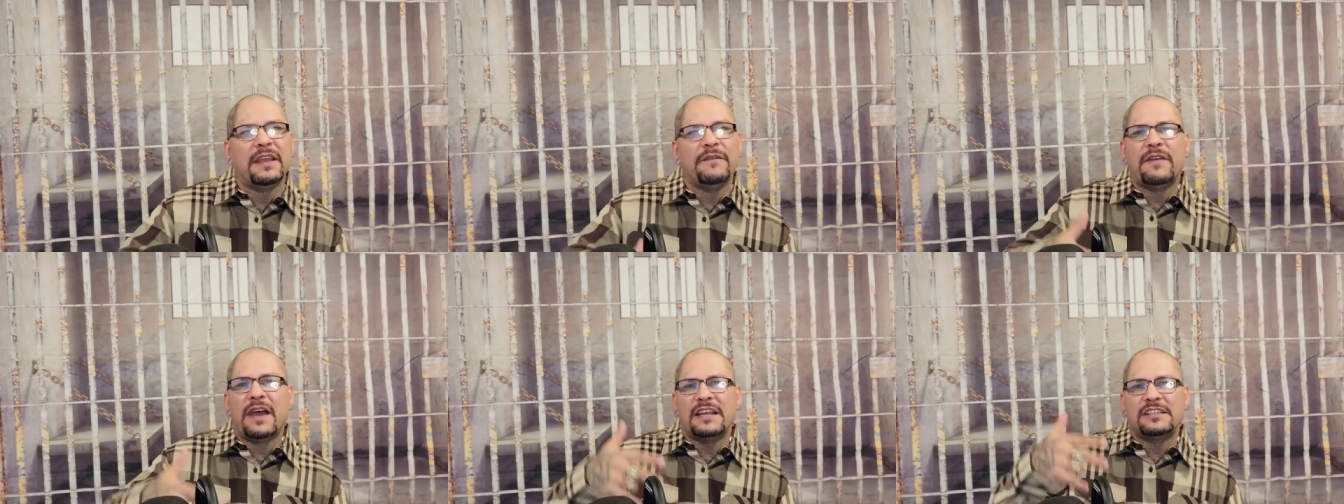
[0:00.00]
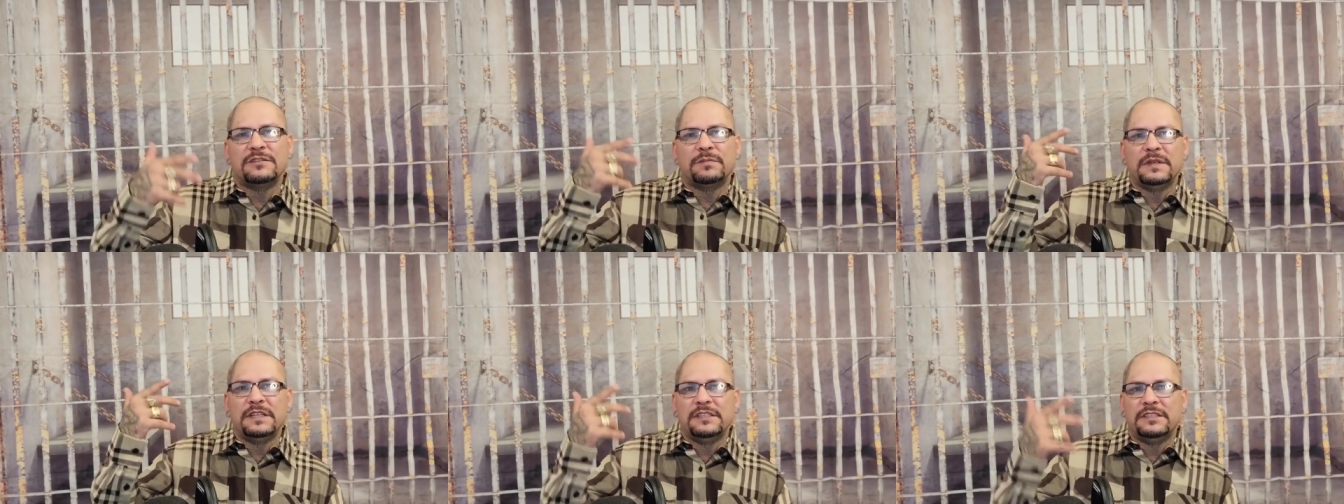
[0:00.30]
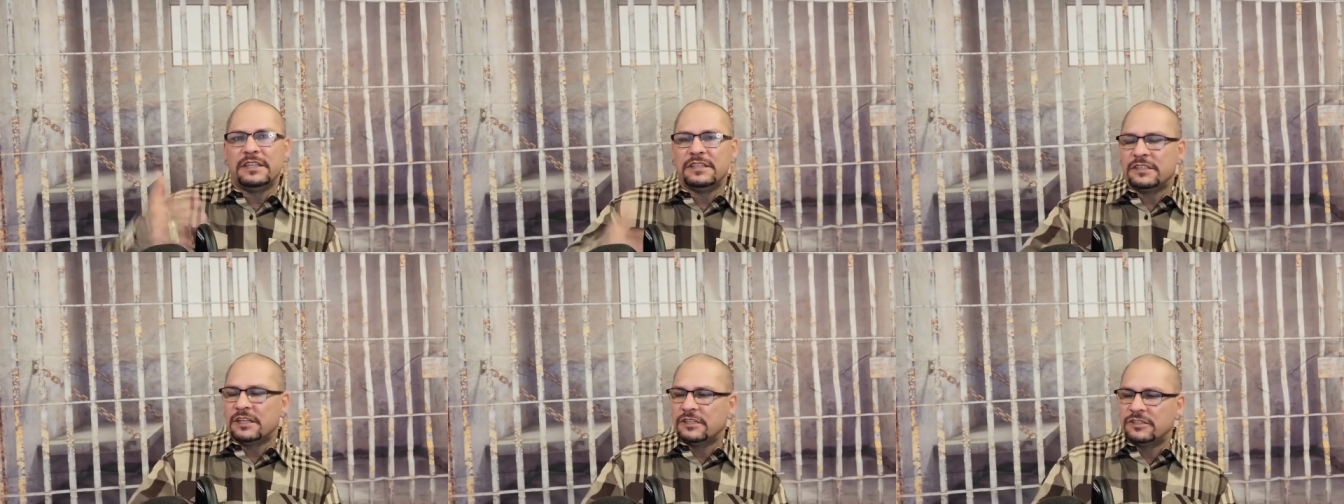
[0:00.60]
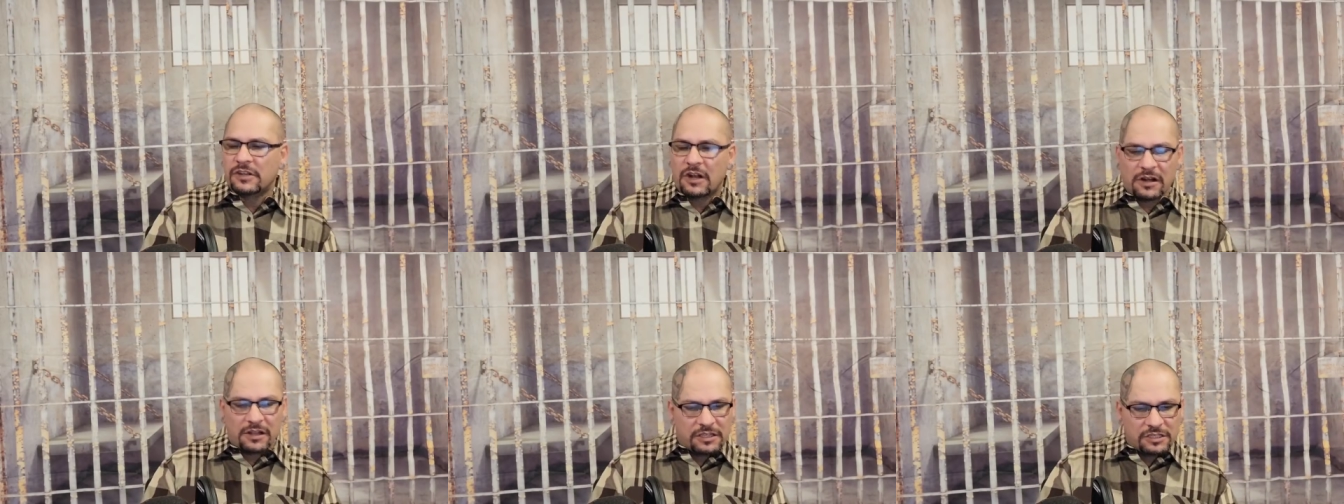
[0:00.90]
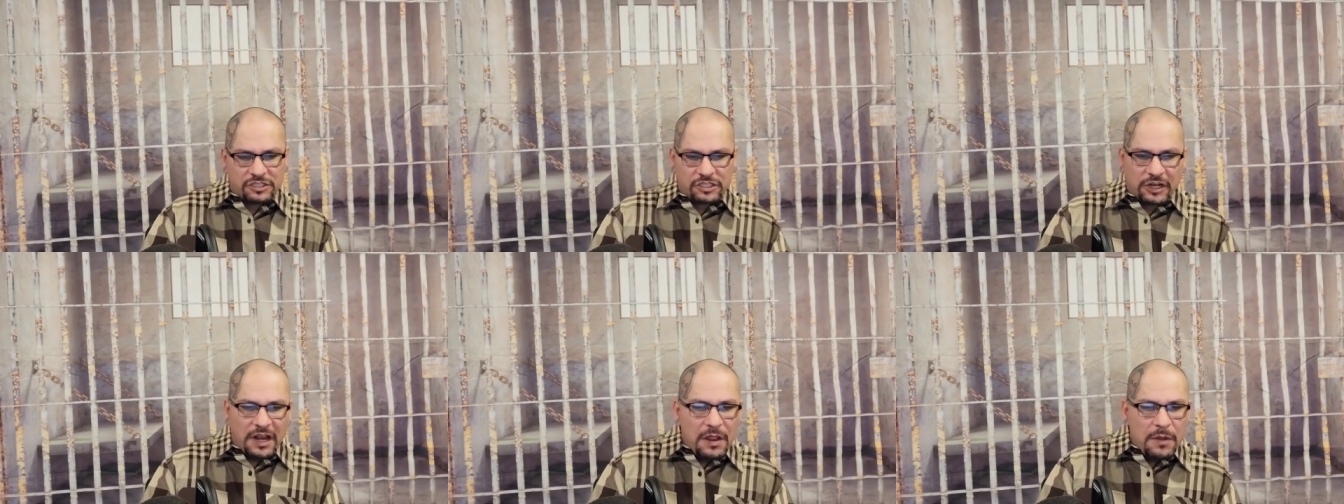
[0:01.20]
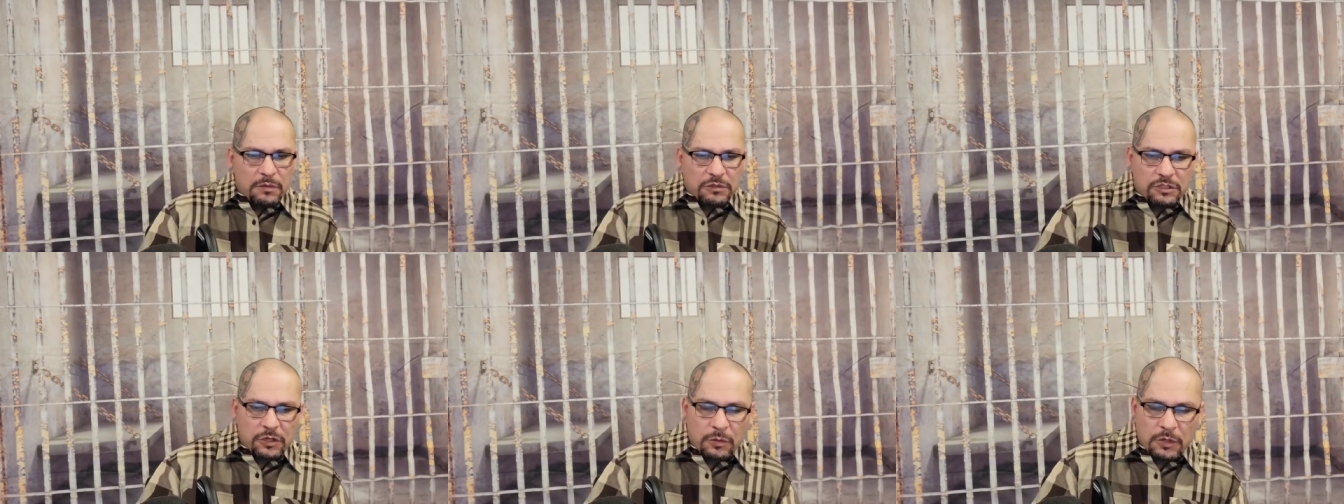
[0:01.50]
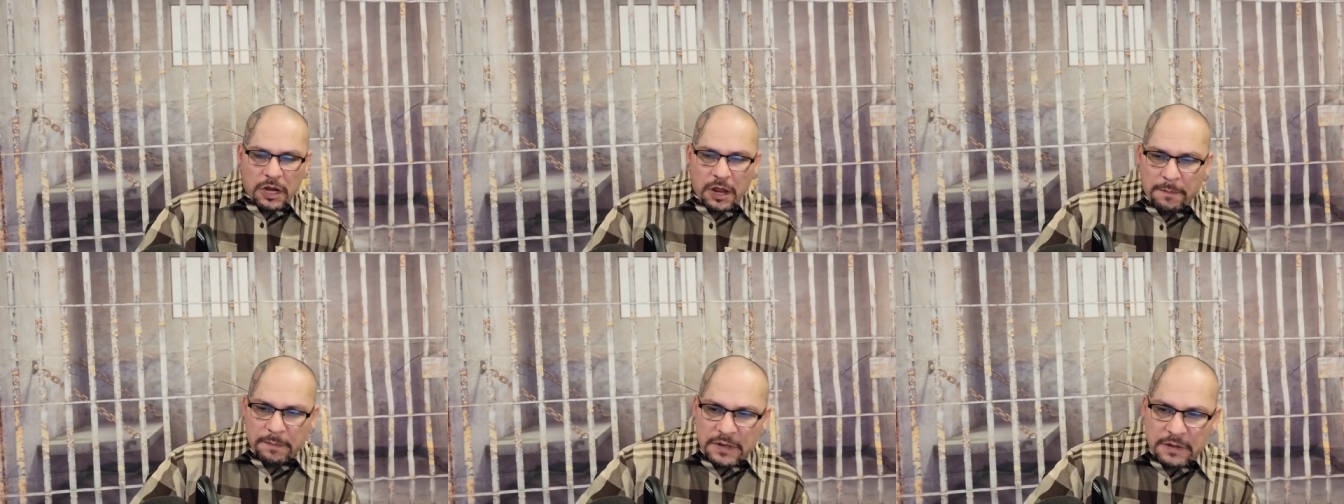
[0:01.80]
They've asked me since I started this channel, hey, what's up
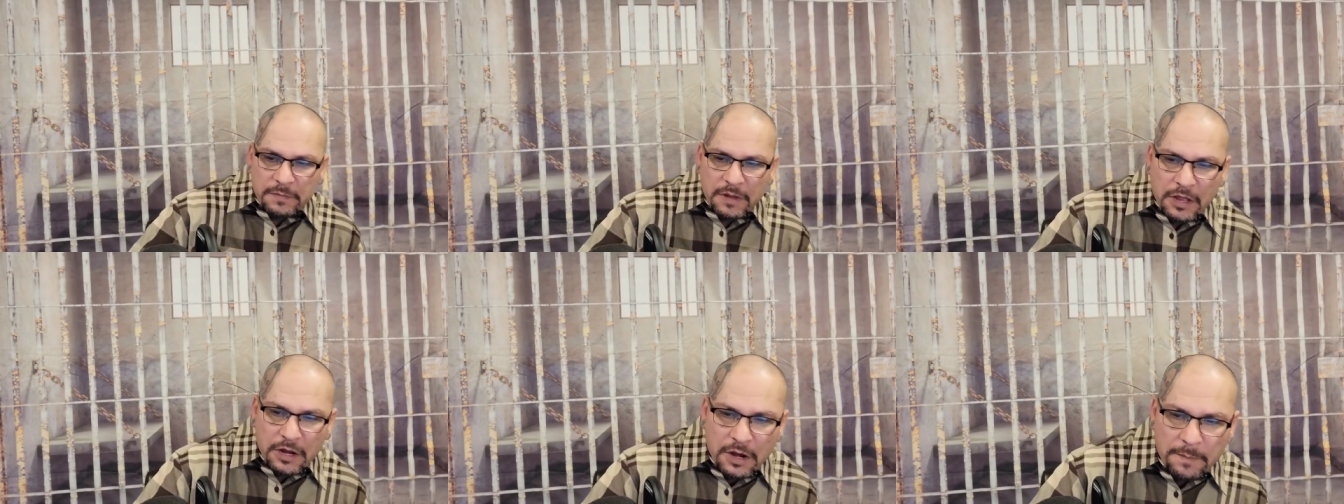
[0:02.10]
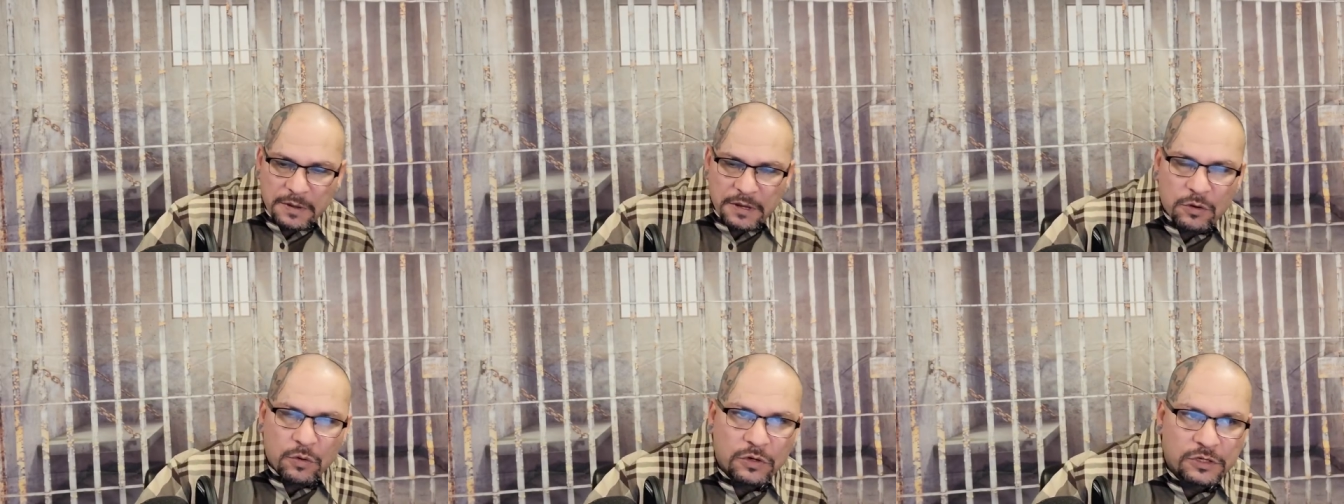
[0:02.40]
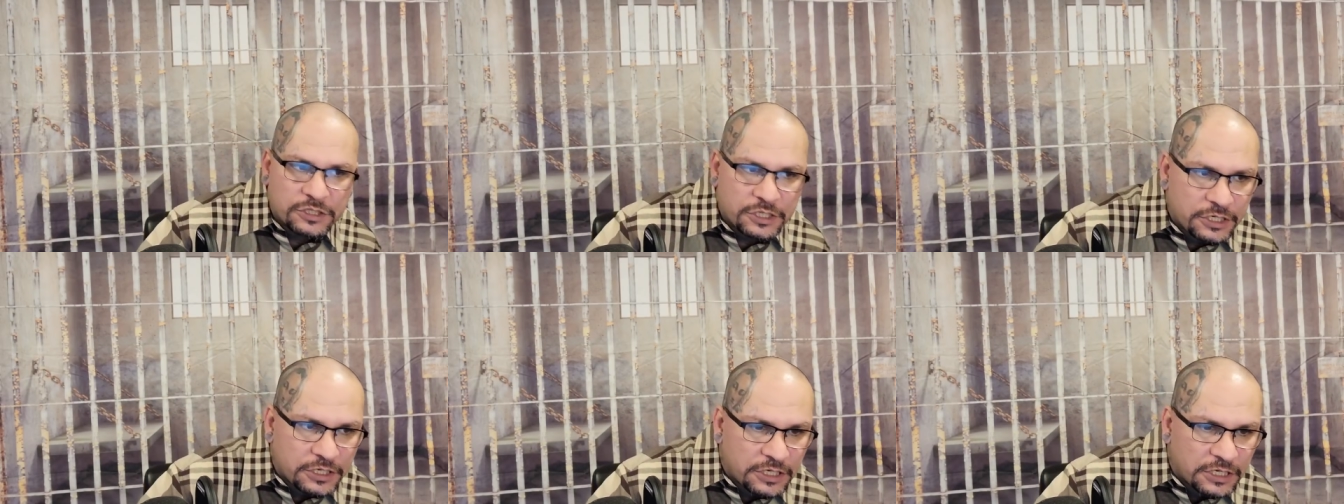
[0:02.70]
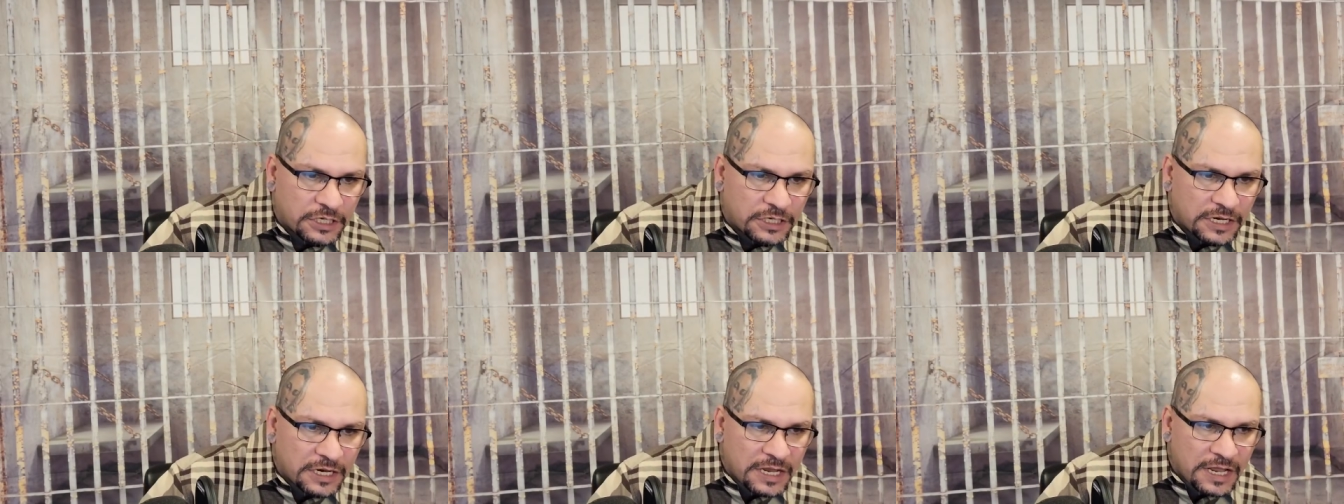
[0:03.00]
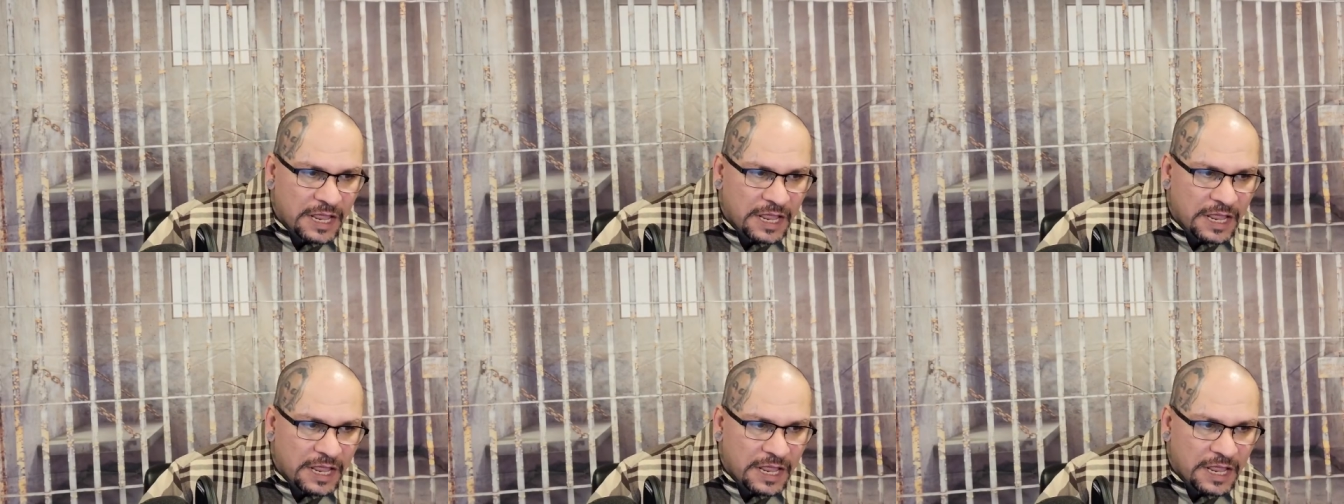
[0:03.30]
with Epi, man? Epi Cortina.